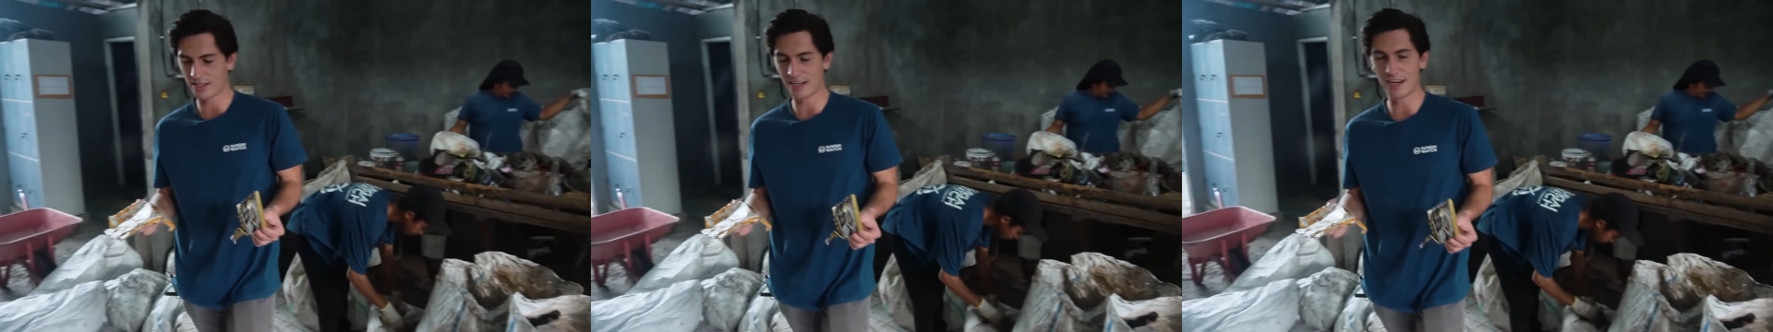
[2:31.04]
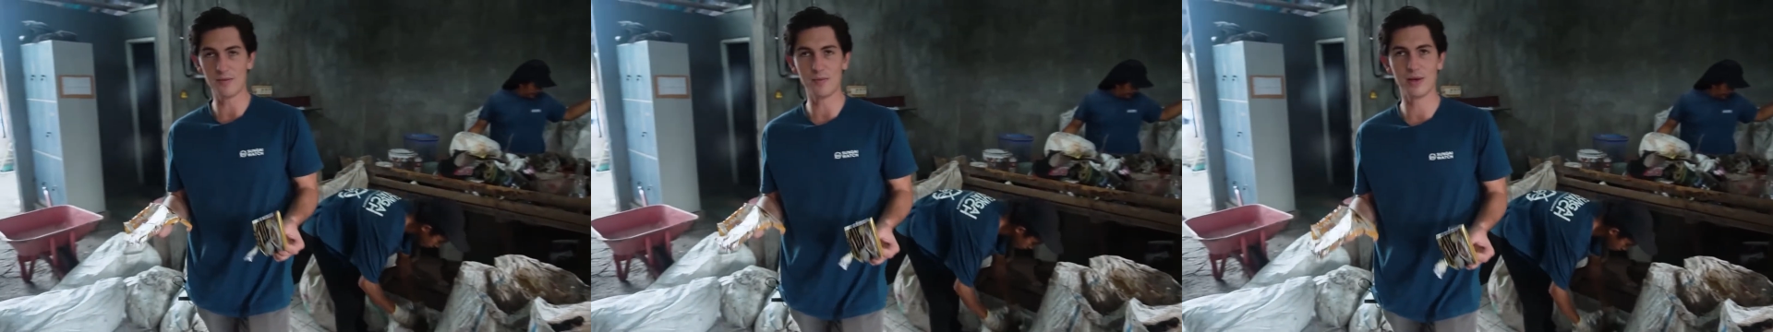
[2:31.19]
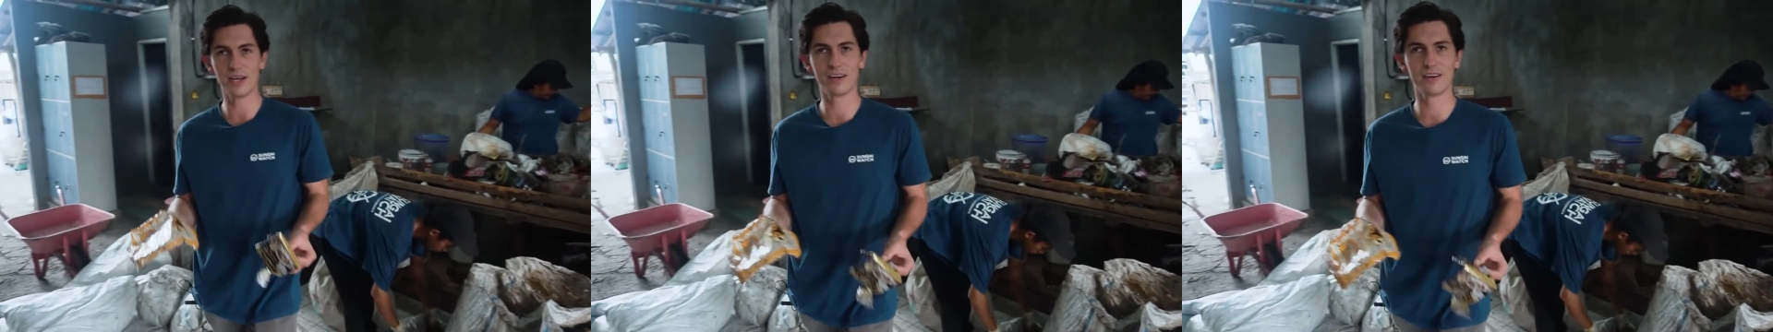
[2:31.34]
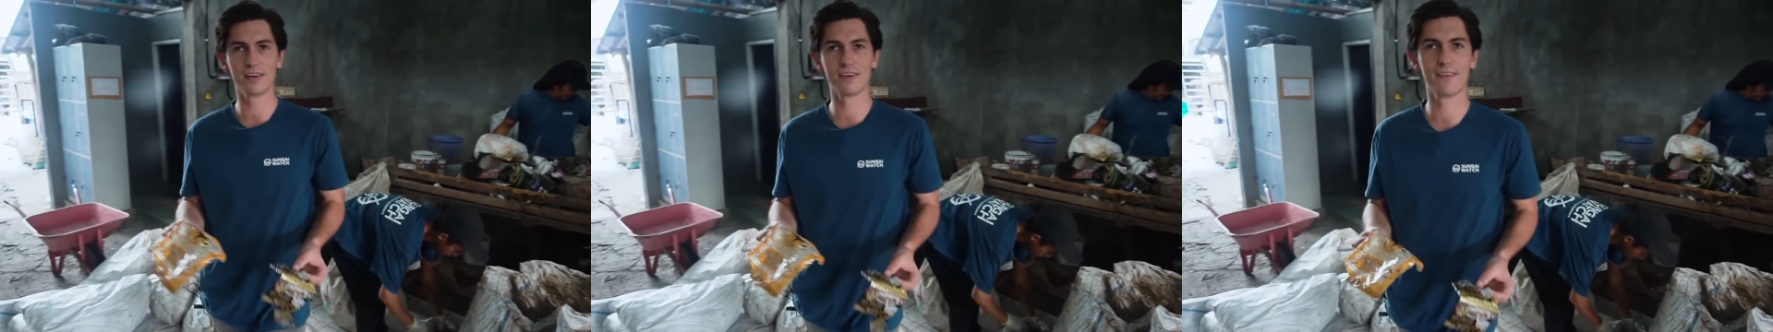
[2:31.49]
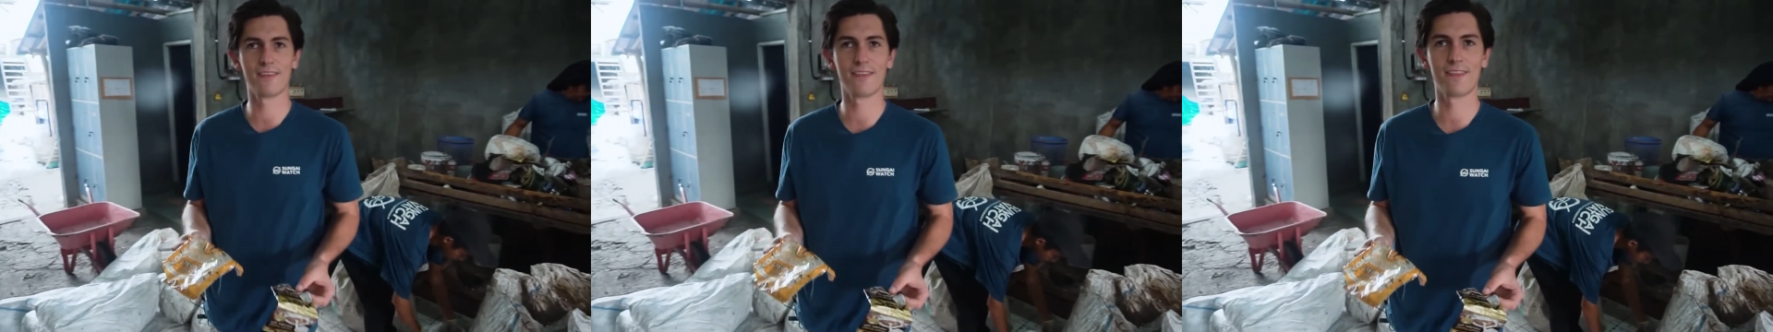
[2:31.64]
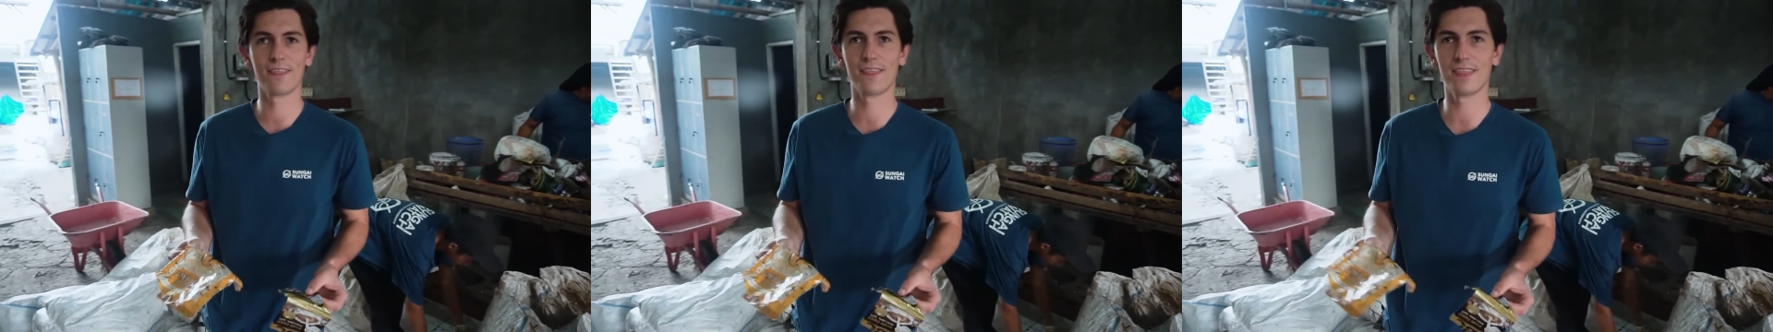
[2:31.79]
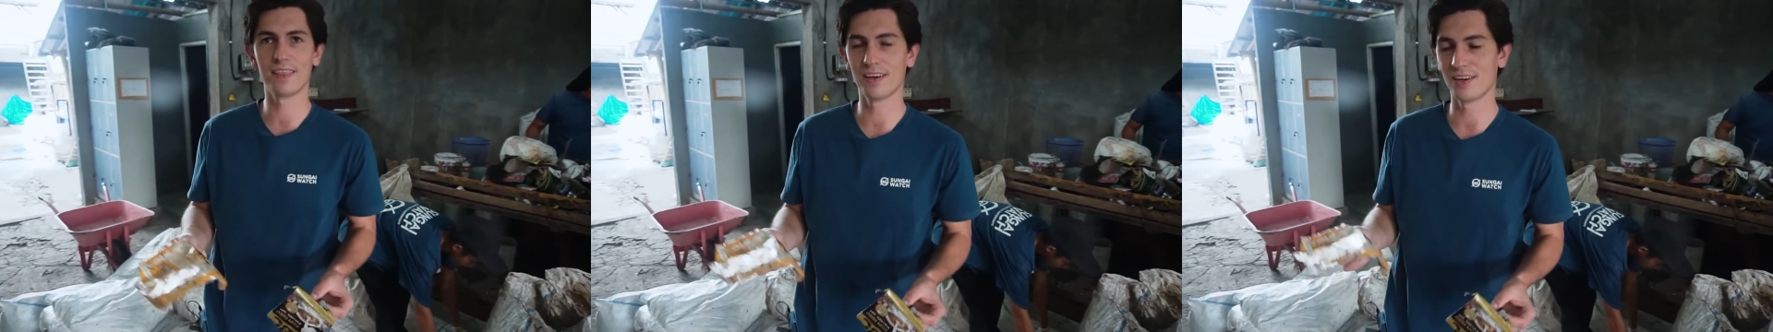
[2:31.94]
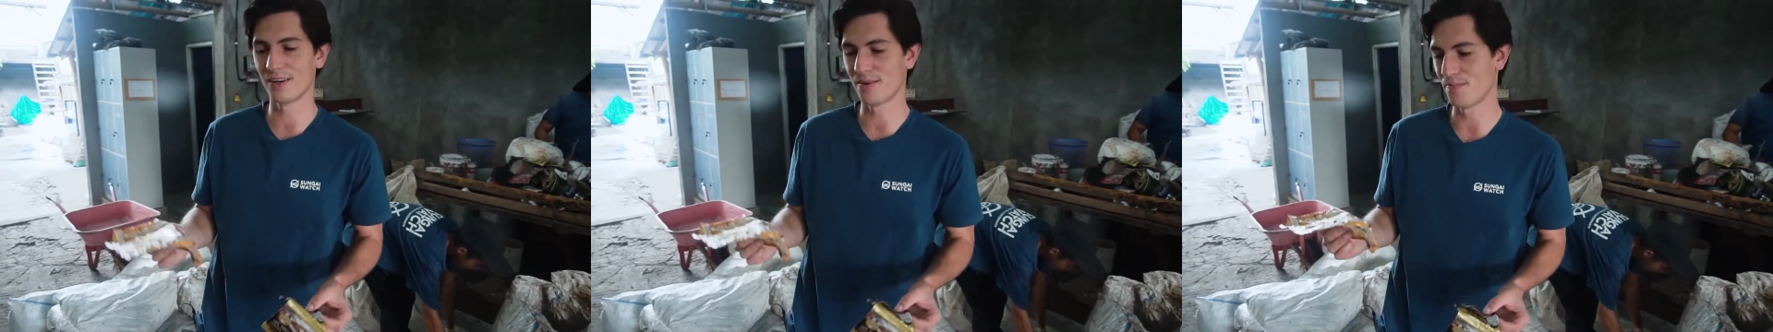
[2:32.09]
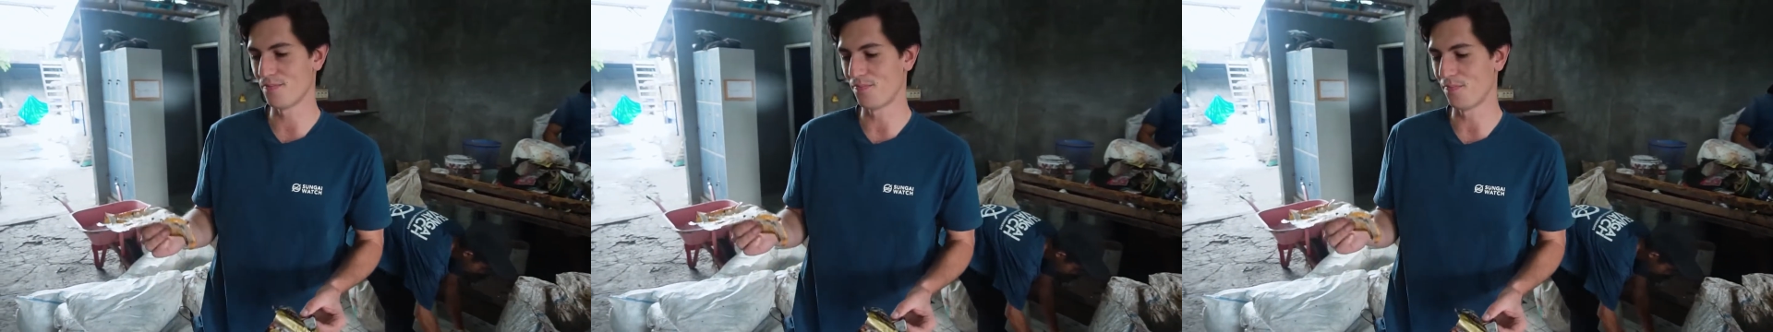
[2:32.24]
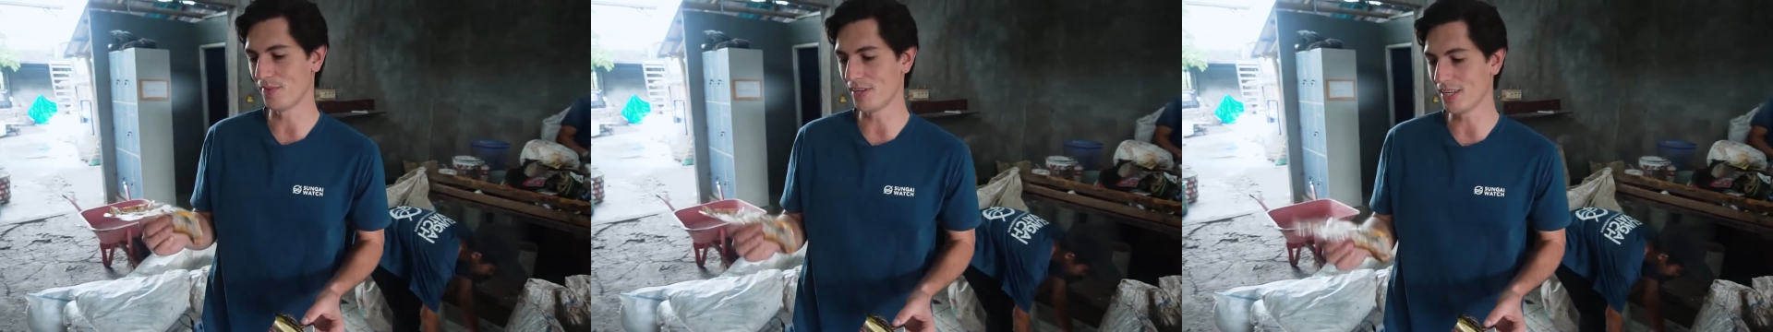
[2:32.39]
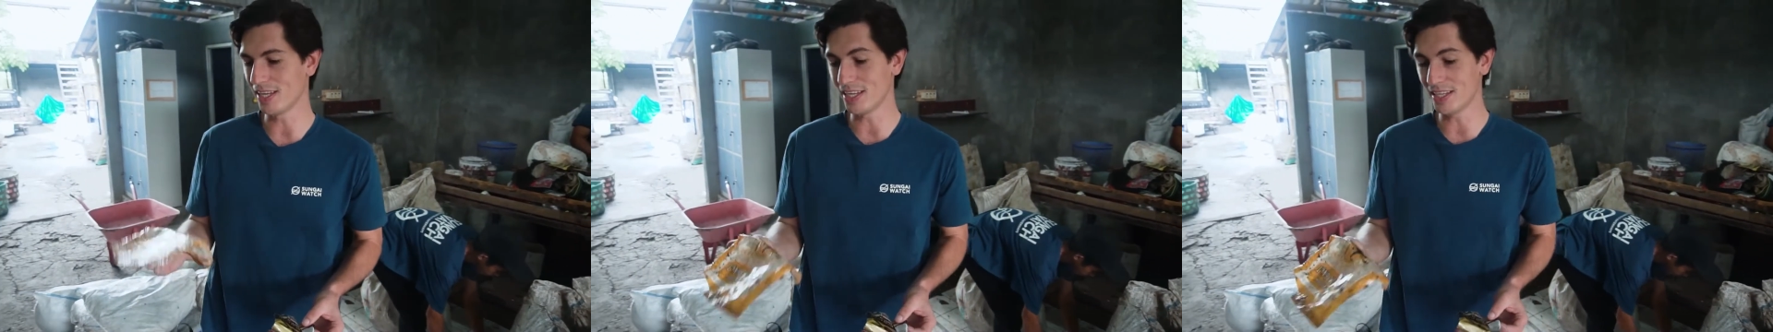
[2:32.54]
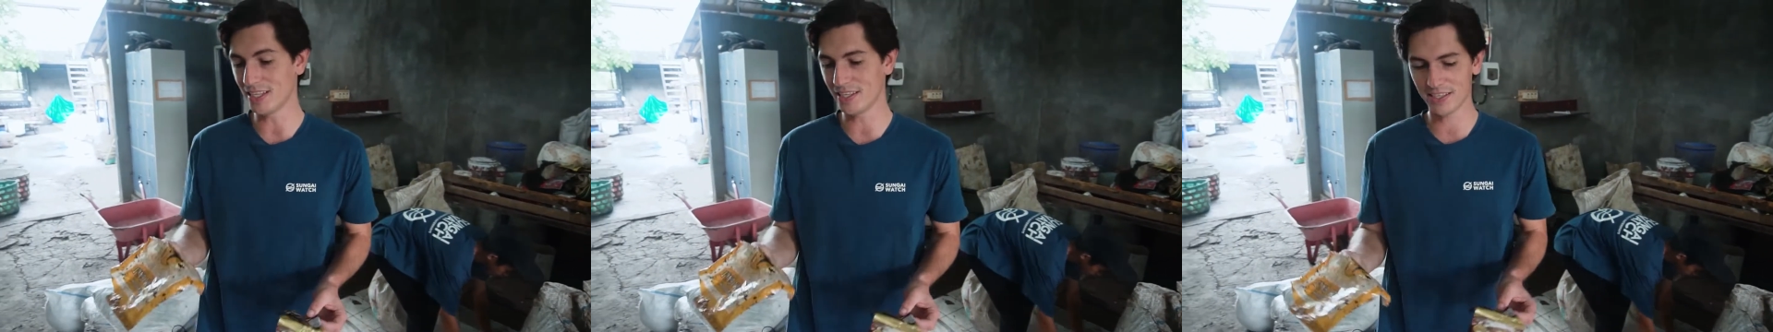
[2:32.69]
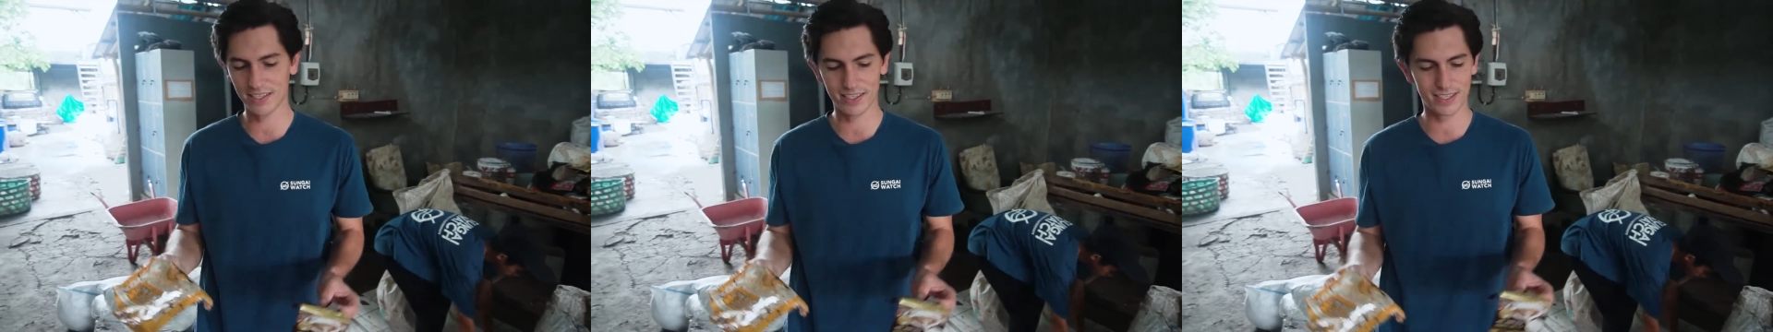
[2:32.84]
nightmare
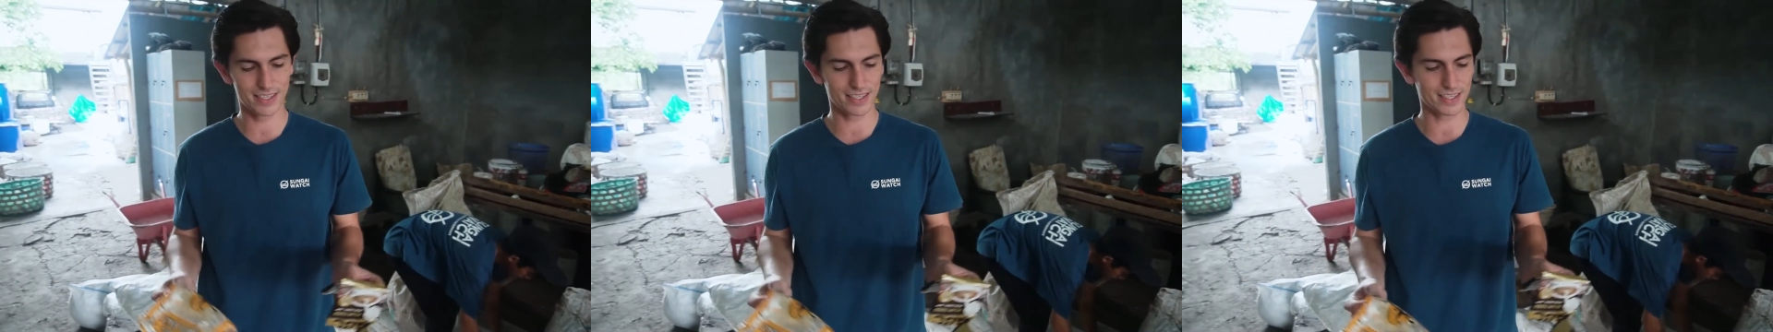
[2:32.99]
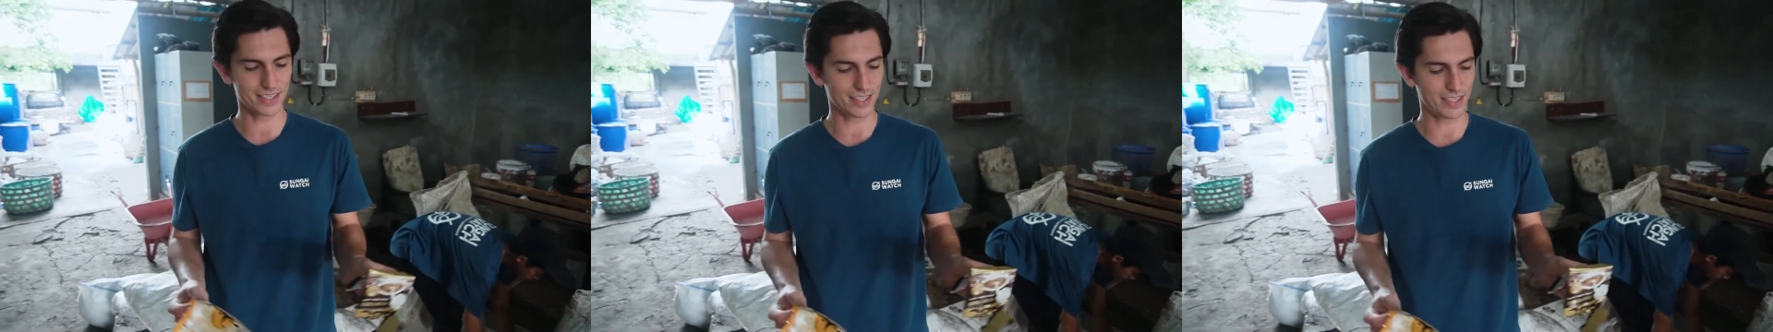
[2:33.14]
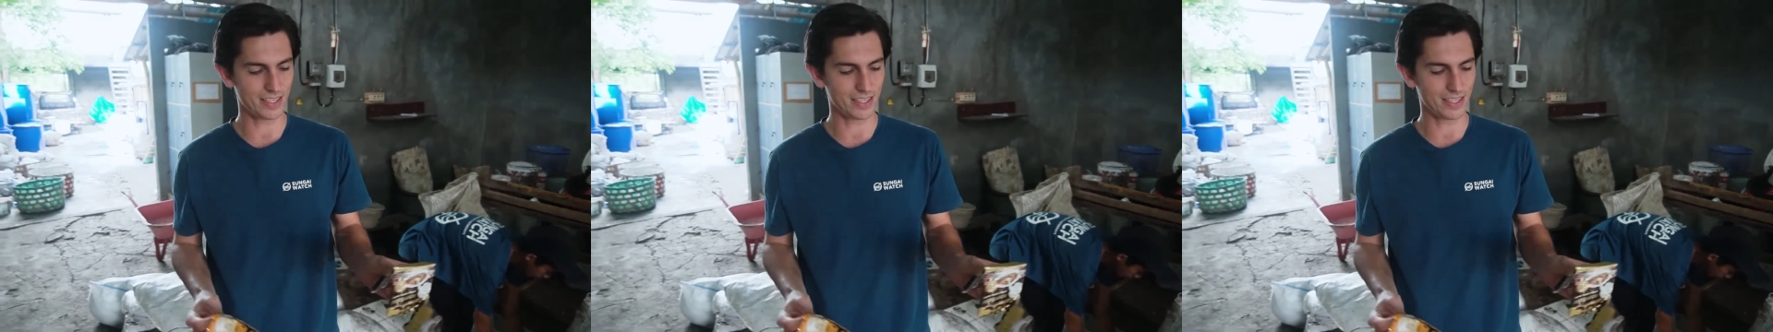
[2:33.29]
is